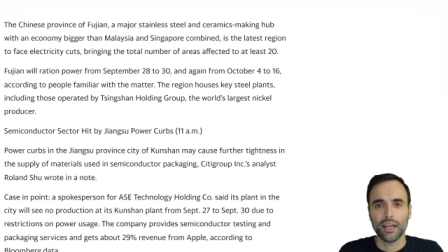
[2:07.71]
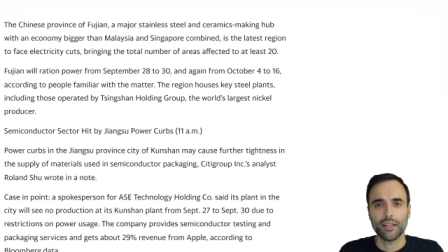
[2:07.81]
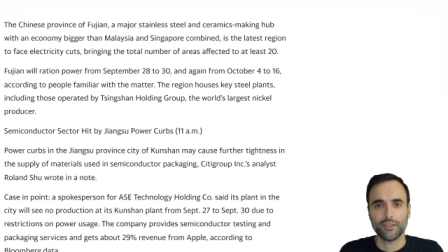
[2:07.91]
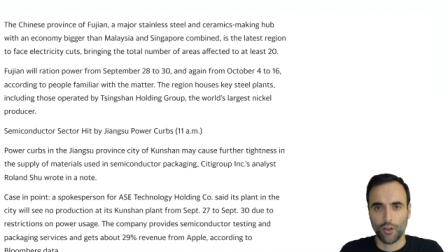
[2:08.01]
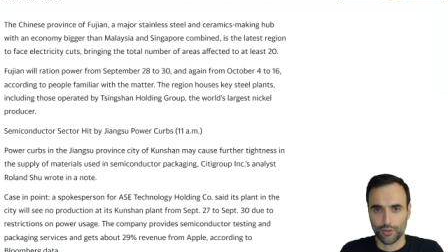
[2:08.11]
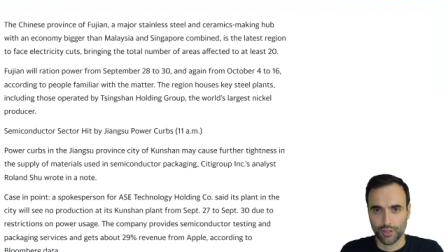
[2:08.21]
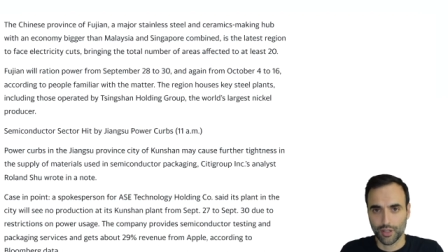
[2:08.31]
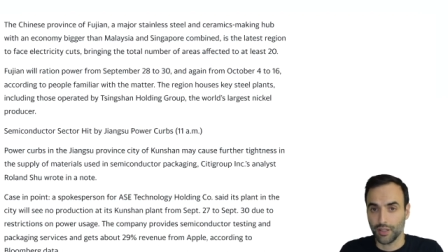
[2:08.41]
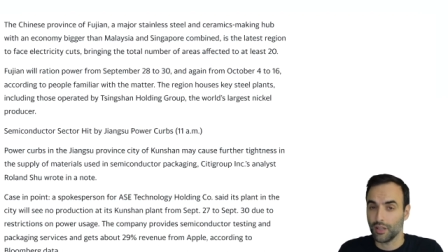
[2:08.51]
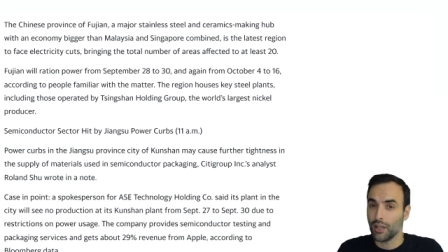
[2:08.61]
It's all
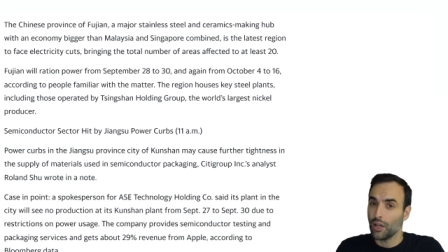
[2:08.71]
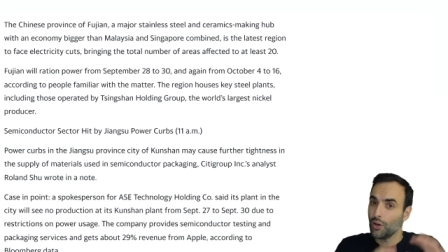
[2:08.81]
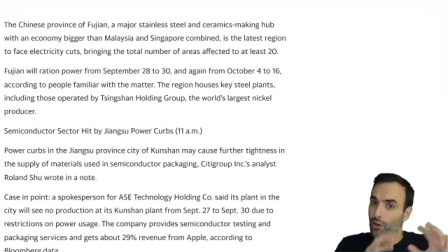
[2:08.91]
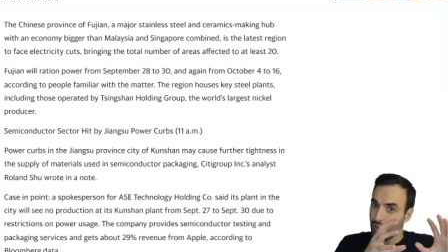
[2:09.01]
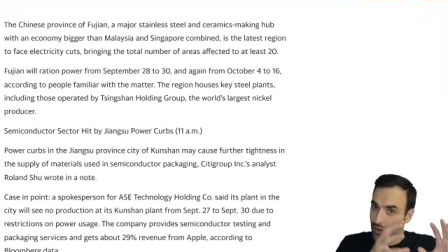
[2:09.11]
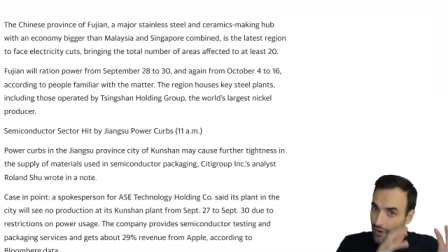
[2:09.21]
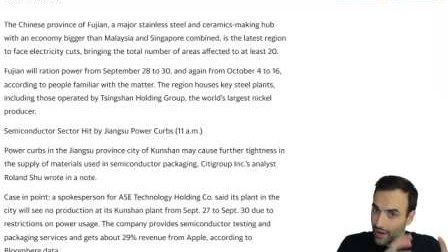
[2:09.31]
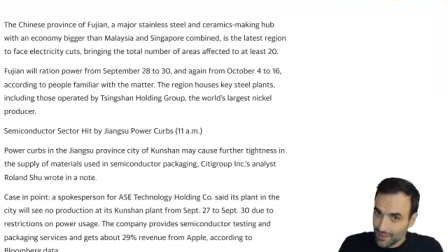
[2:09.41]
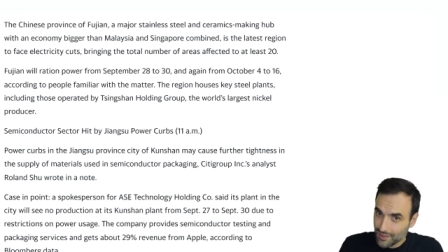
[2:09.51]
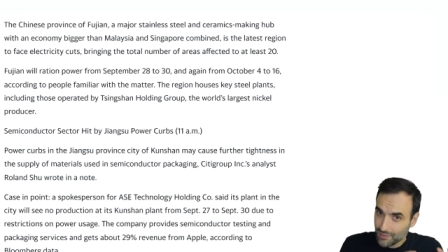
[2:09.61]
good there
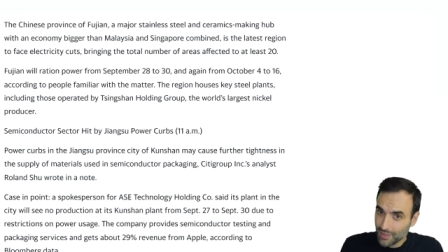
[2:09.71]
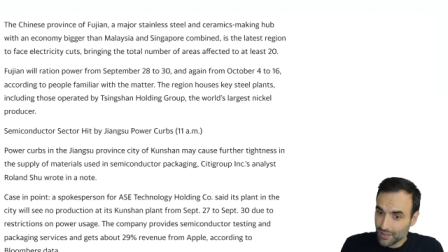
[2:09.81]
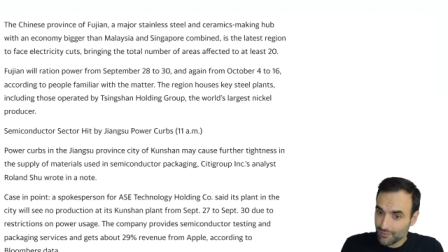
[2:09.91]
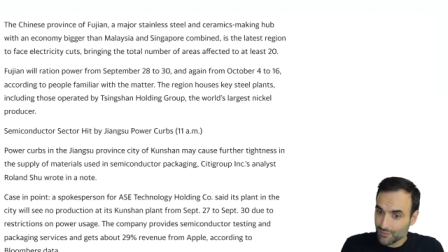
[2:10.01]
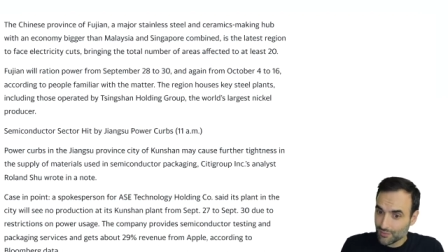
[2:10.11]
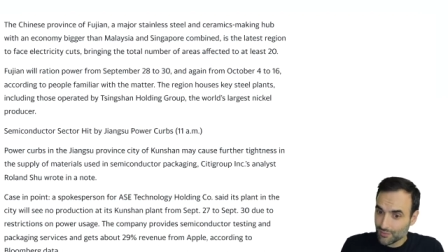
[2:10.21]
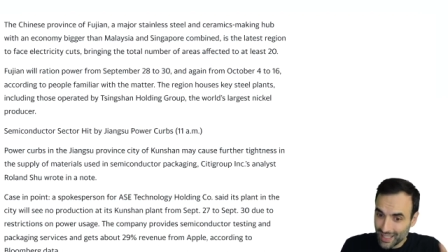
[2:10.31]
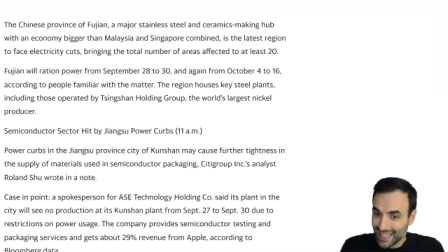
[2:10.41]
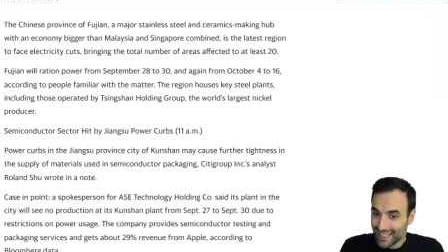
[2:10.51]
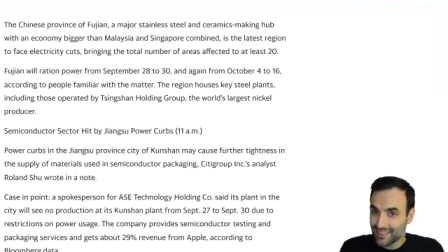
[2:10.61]
hasn't been too
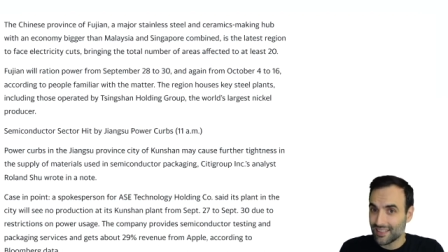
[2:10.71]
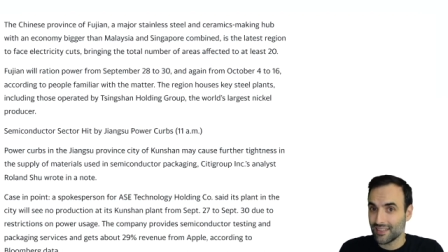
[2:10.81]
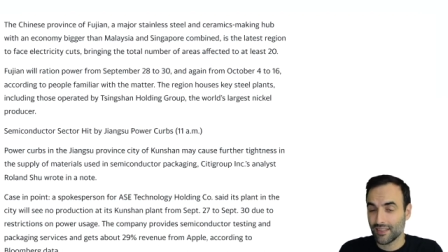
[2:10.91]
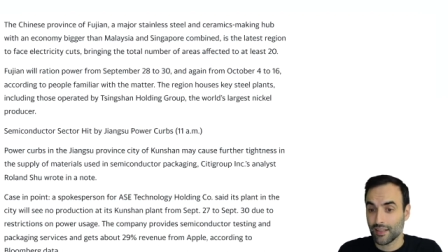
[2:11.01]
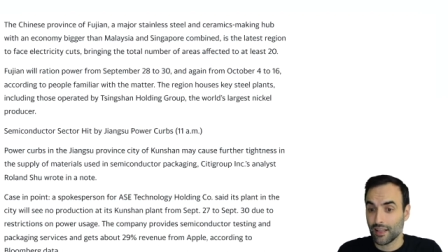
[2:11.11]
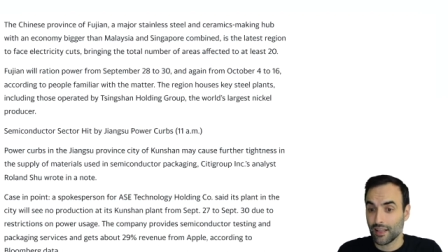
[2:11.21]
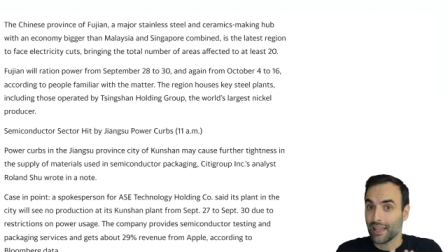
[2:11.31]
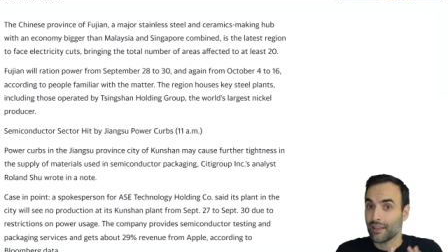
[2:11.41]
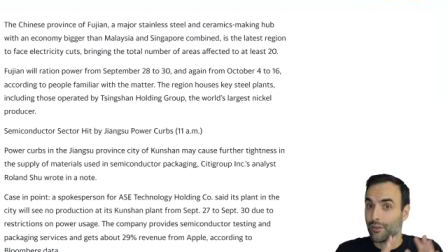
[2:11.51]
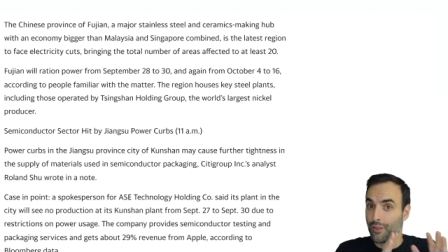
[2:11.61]
many instances
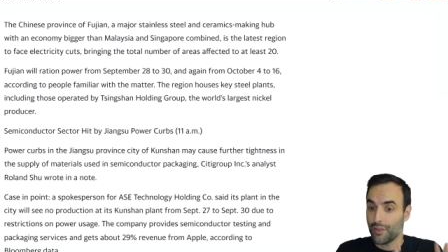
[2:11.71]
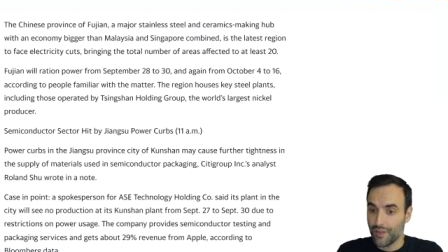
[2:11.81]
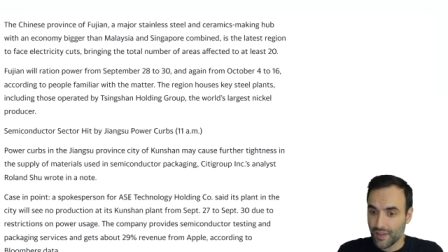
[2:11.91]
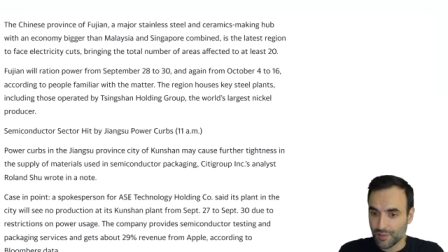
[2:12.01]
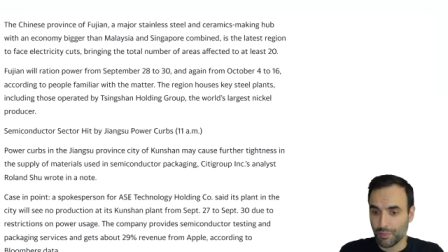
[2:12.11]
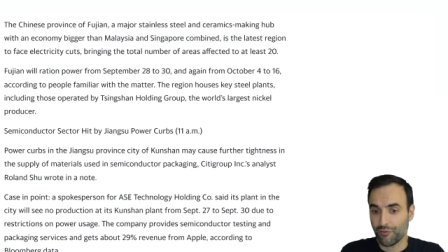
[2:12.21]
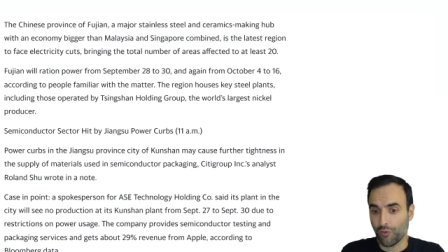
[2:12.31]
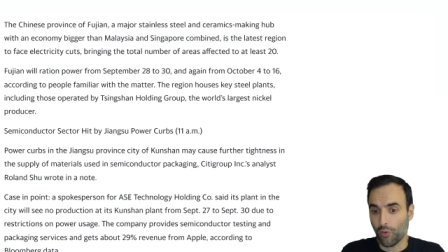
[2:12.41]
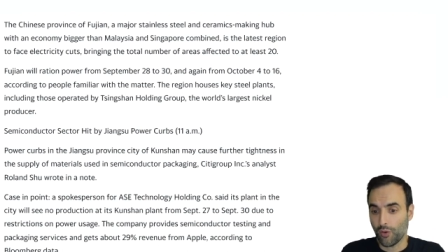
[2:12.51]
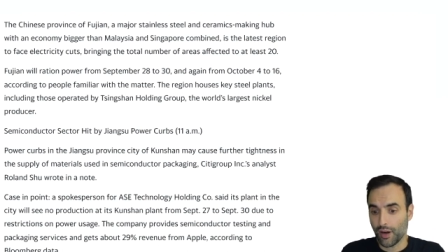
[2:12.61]
like this
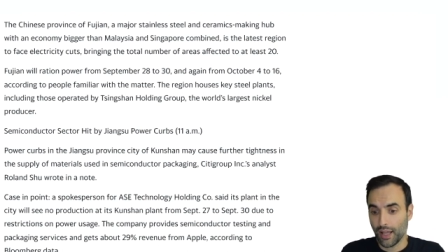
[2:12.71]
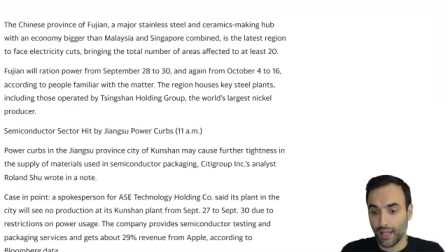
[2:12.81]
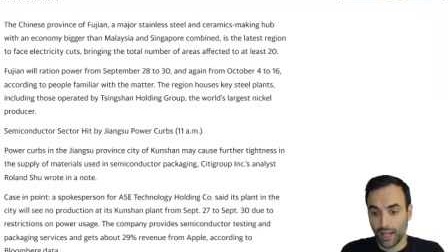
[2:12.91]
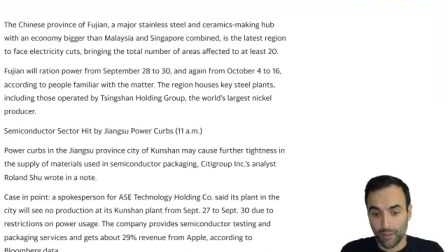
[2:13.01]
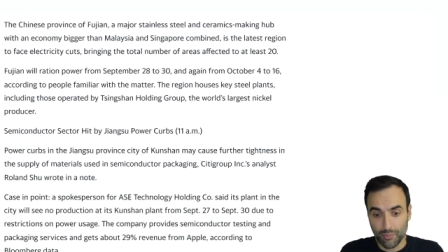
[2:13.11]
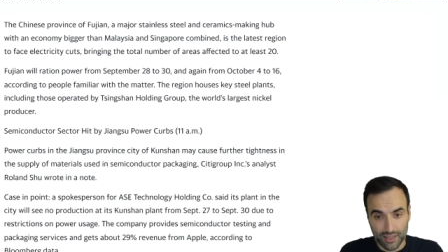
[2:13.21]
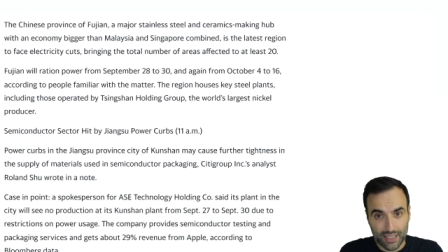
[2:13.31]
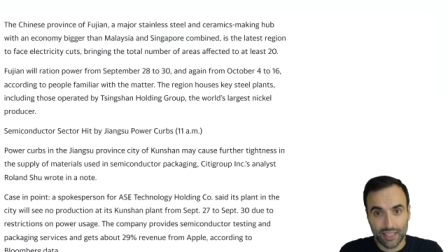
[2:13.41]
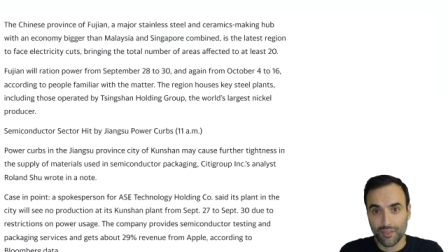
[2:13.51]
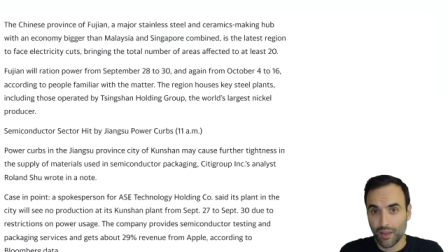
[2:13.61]
before, and I
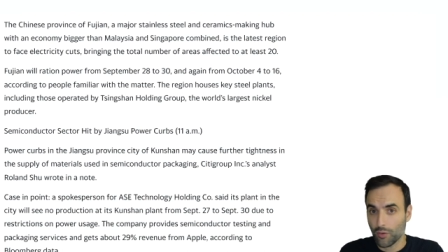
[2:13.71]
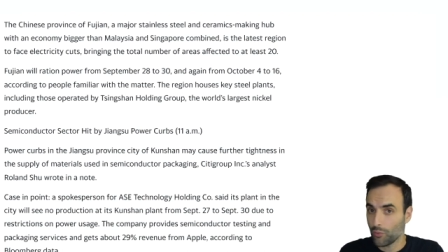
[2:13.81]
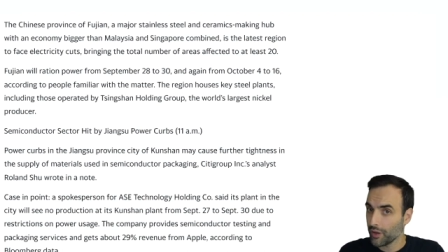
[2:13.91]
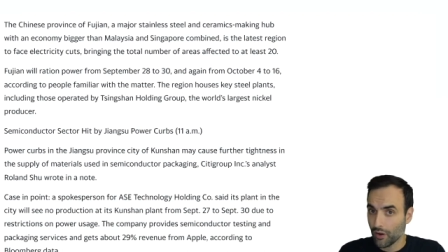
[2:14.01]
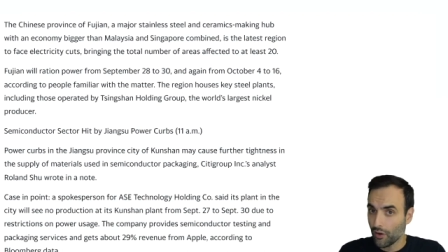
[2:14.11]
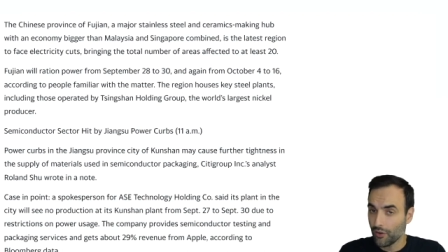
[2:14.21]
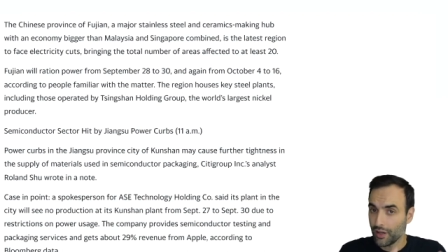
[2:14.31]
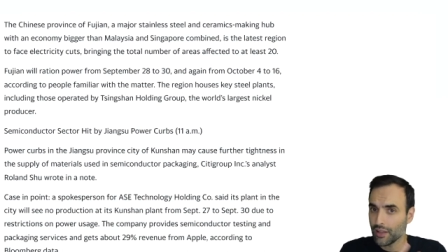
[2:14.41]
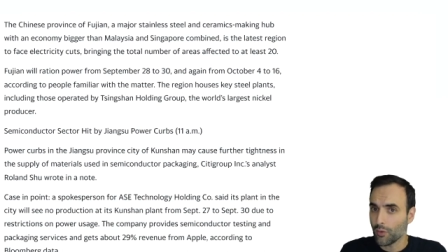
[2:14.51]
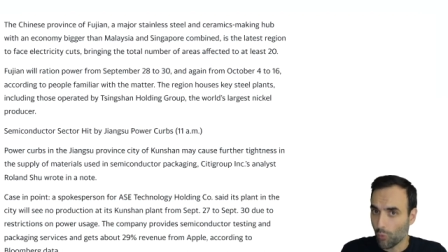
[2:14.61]
believe that we
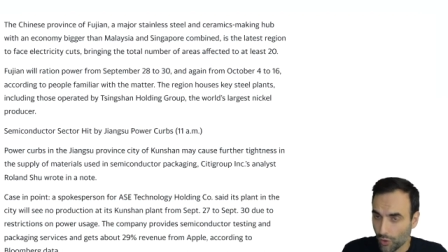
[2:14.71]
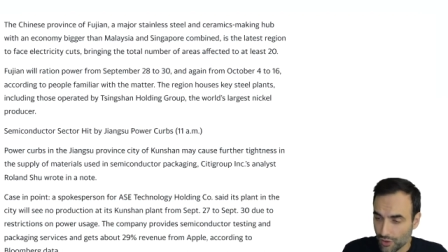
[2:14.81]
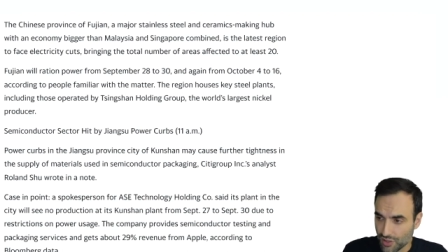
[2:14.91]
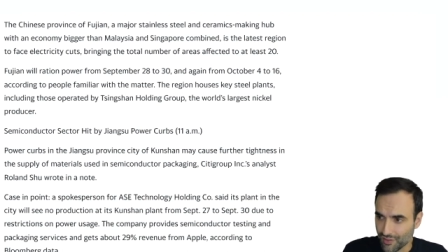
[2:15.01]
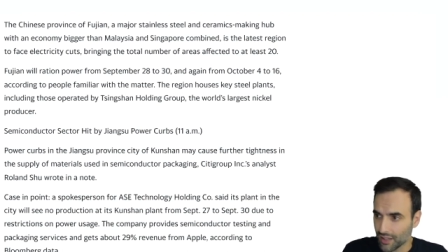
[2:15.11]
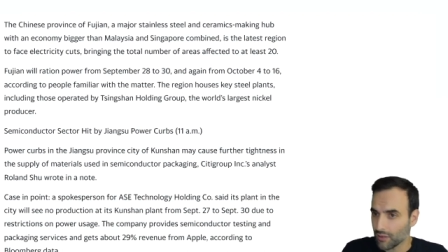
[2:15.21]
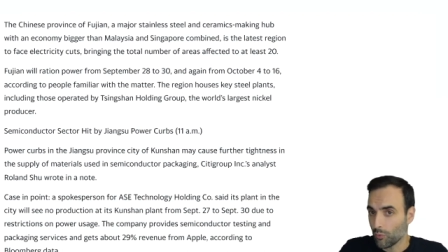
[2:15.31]
aren't in the worst of it.